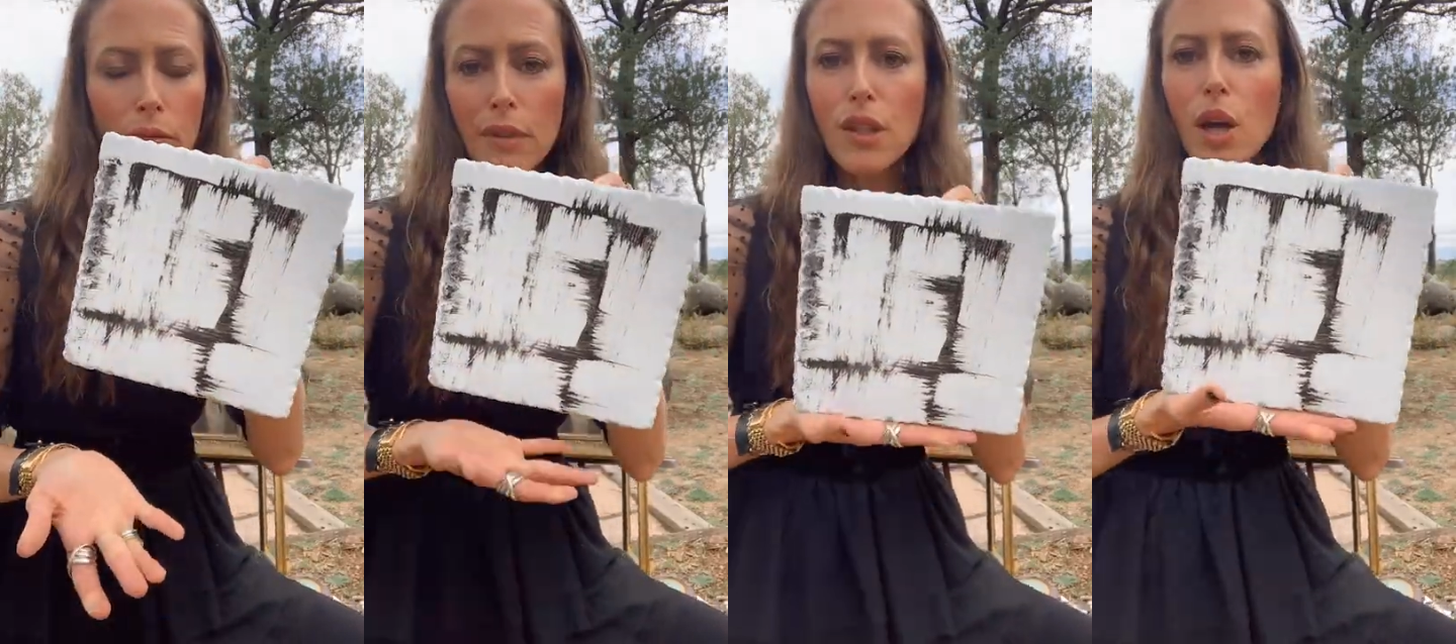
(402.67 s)

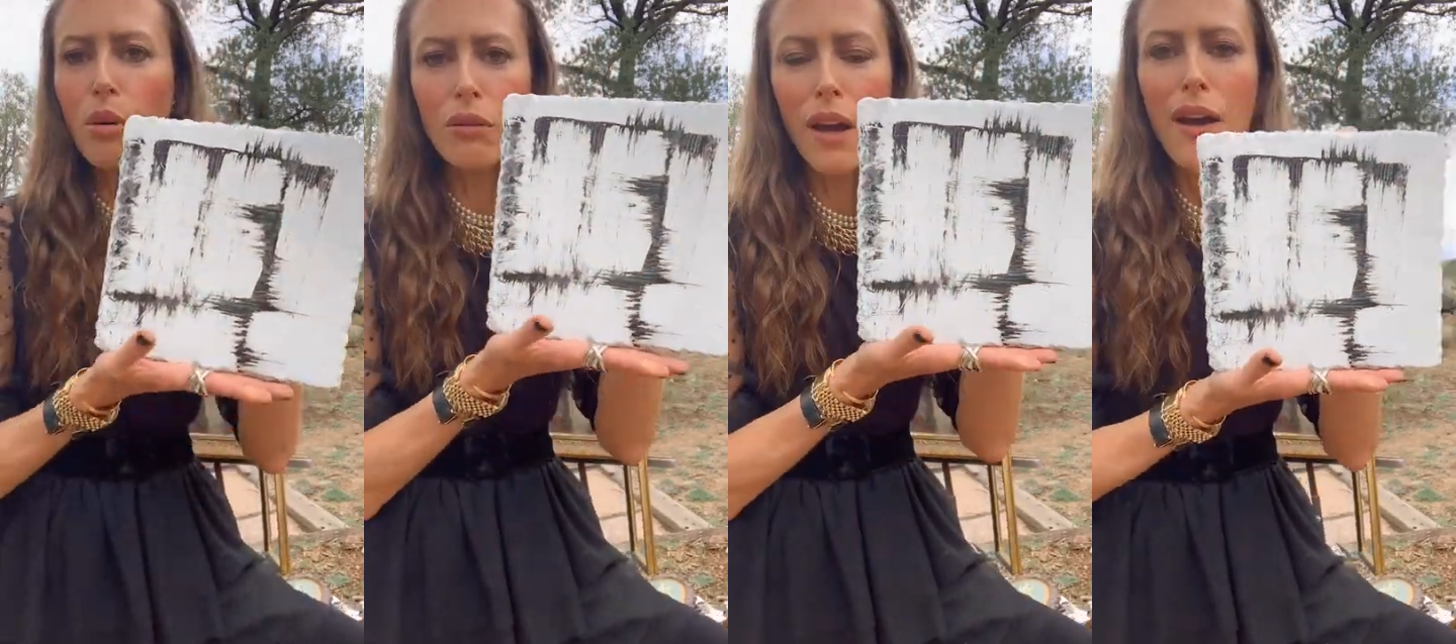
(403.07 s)

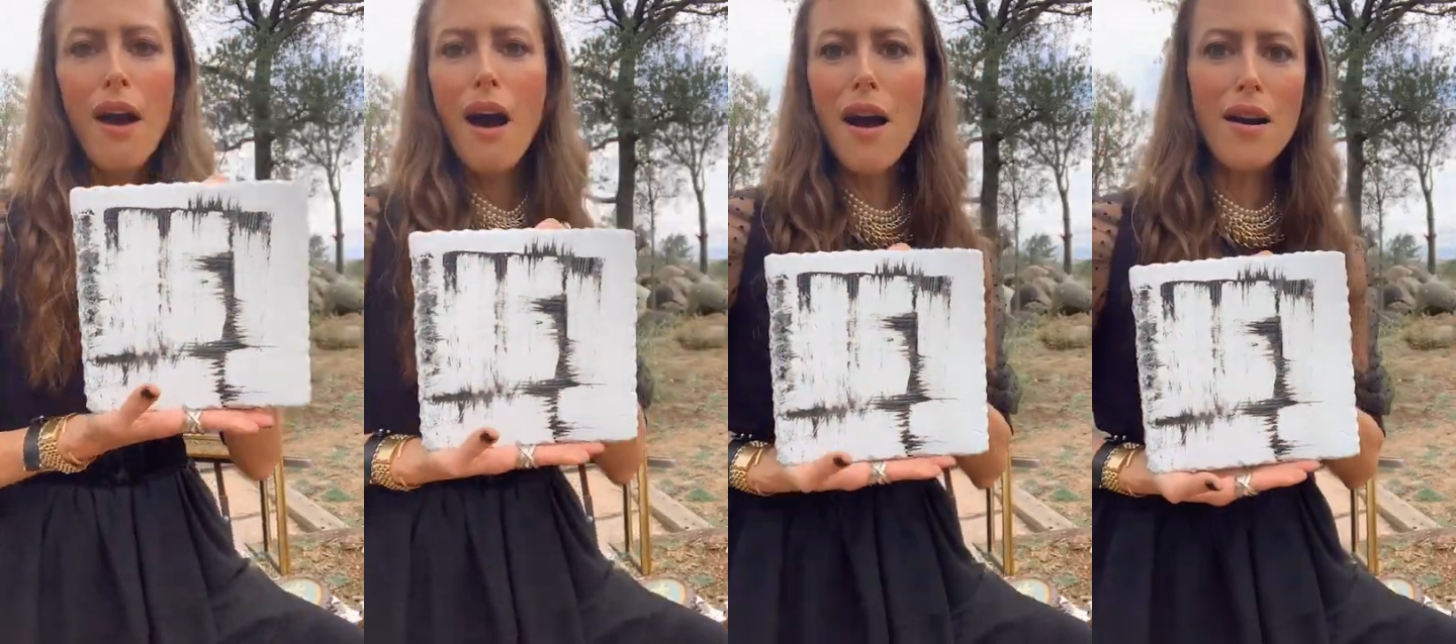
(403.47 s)
stone,
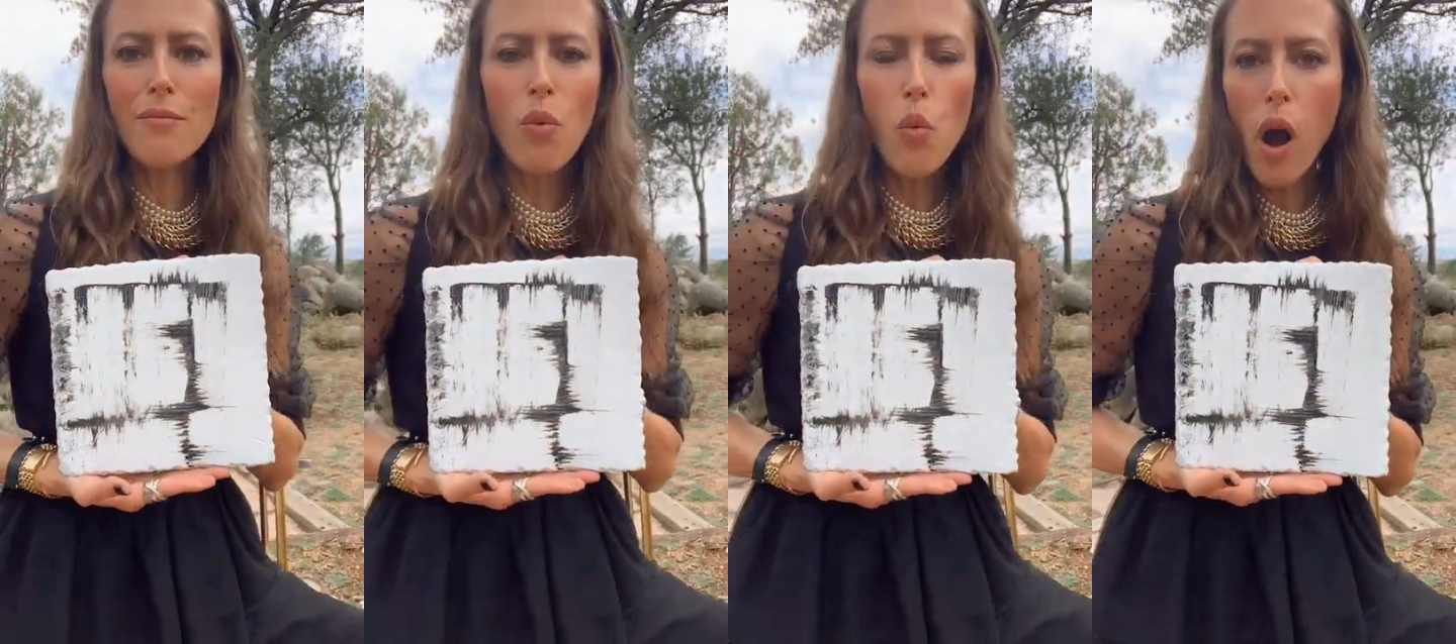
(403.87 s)

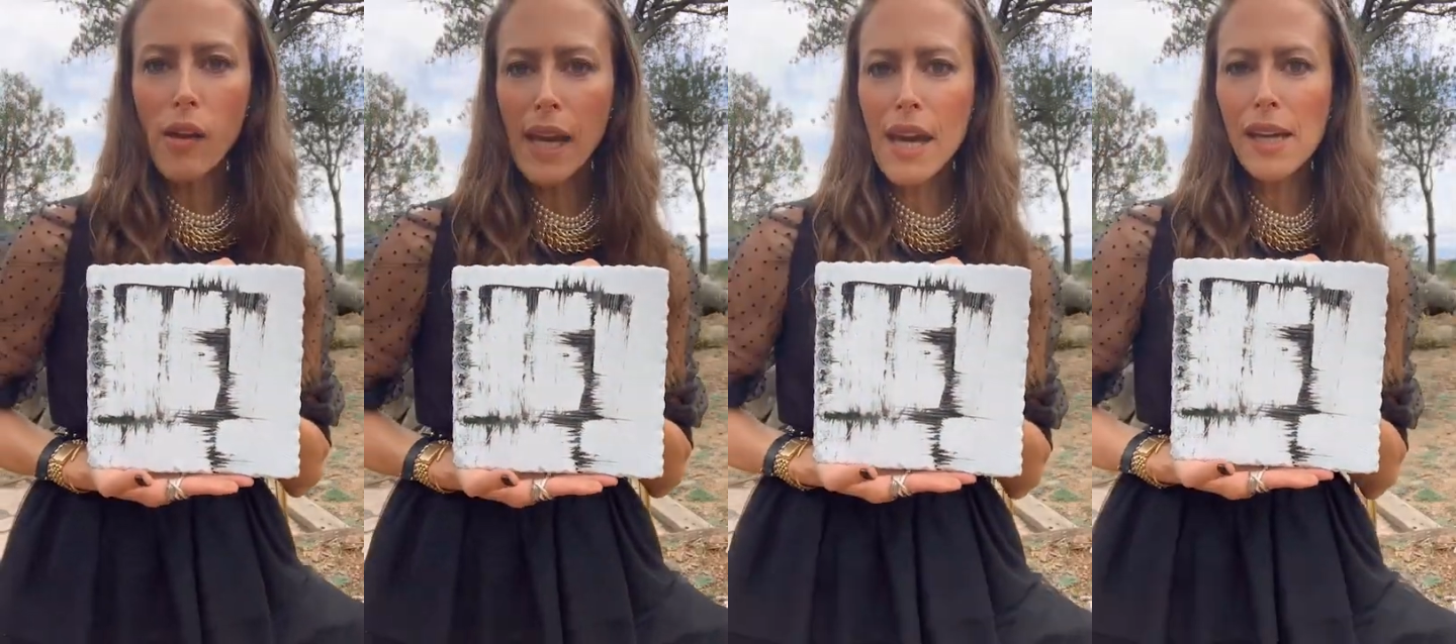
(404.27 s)
wall
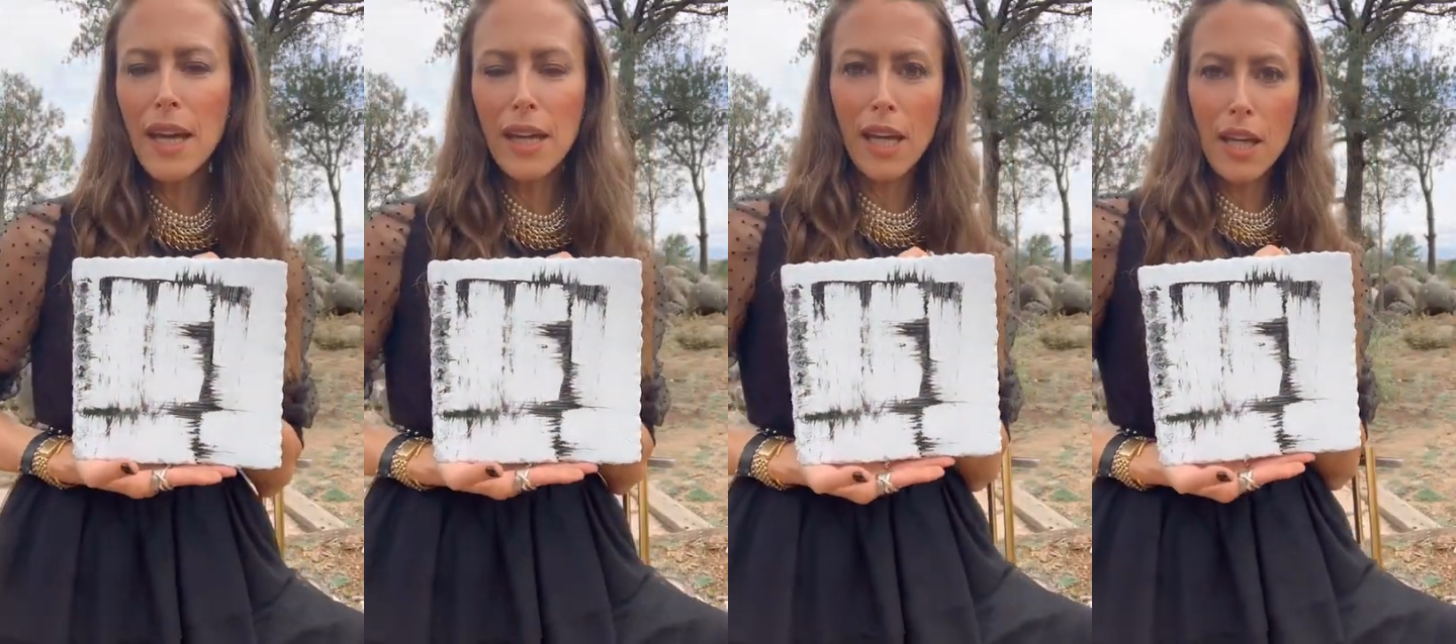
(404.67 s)

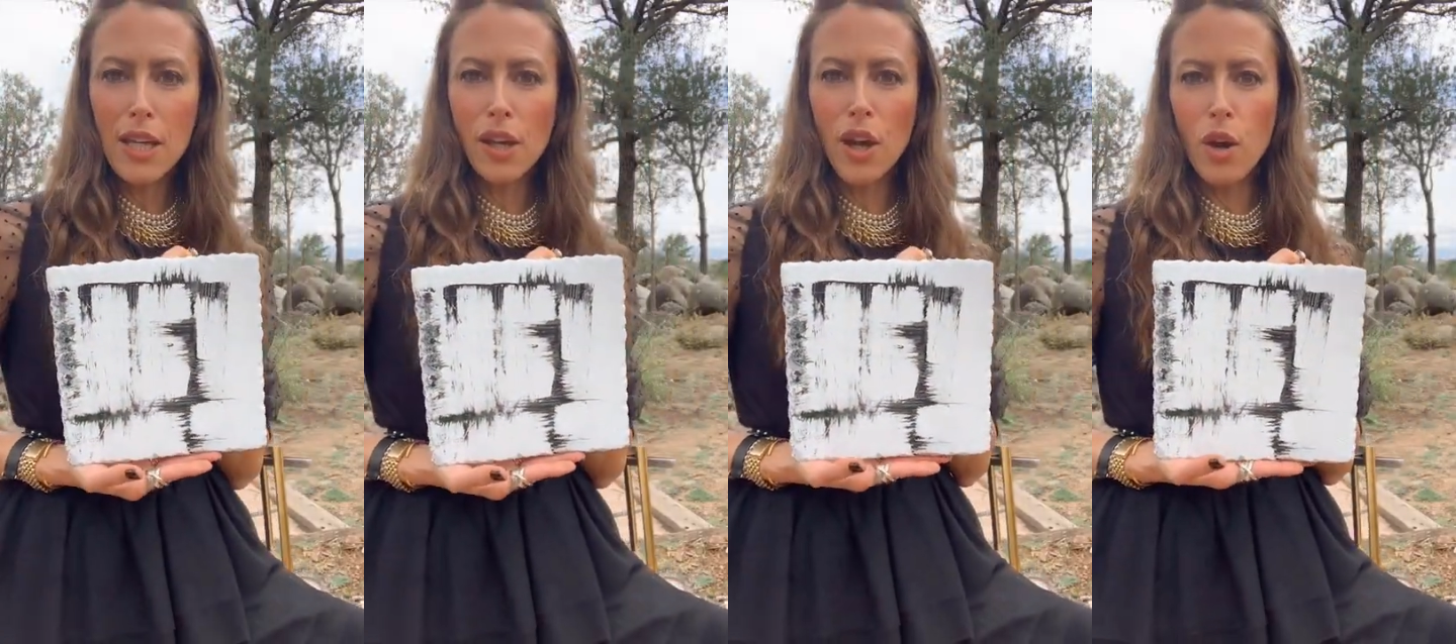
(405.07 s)
hanging,
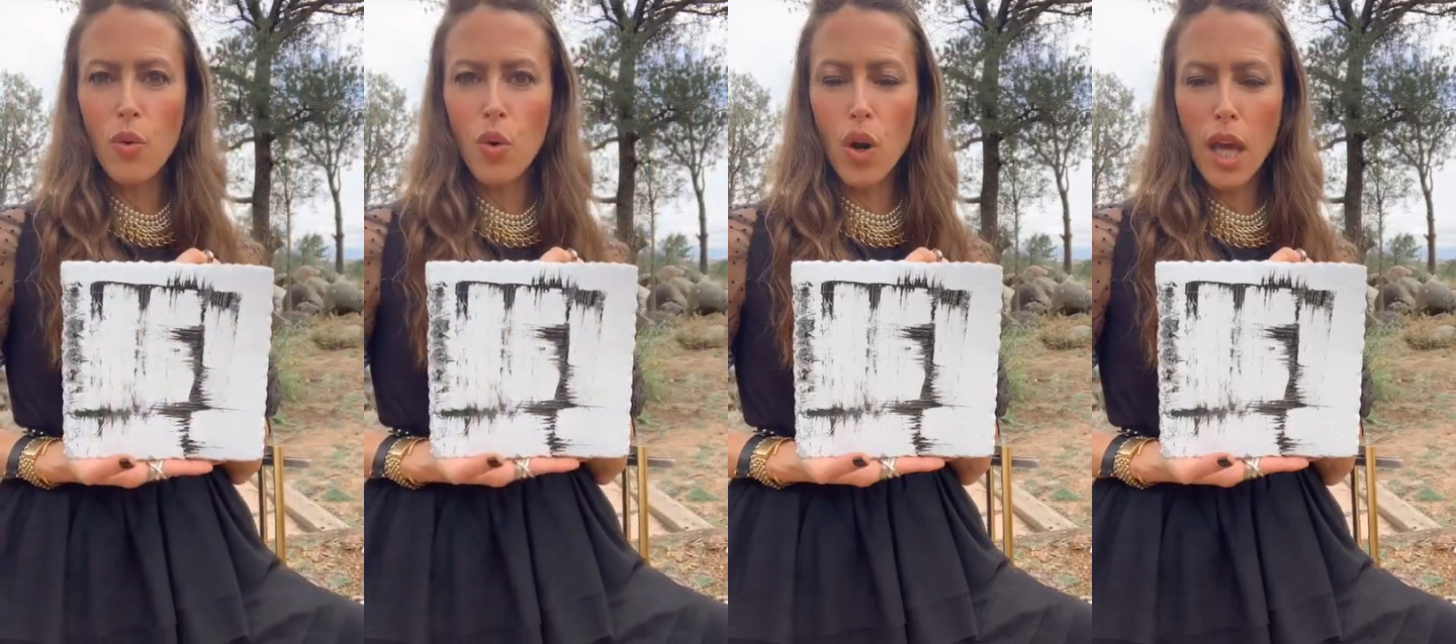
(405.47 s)
you know,